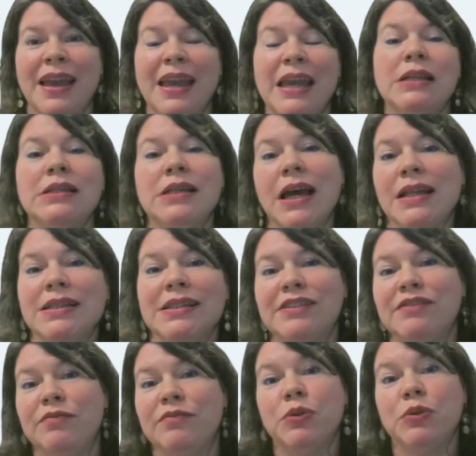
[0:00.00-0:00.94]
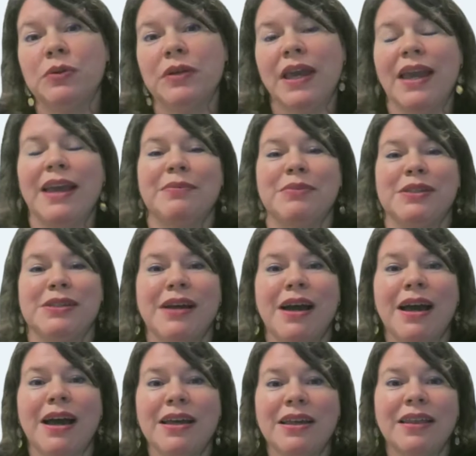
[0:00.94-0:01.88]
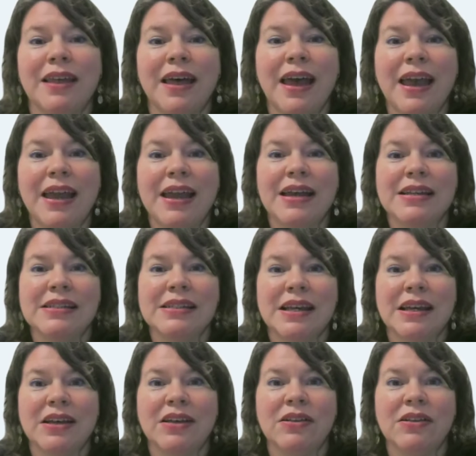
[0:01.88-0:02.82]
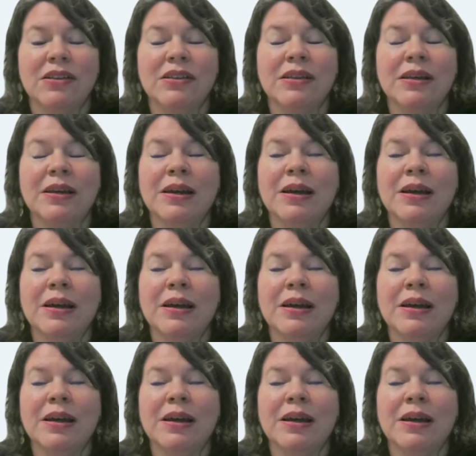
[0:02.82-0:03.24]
intensive boot camp style ASL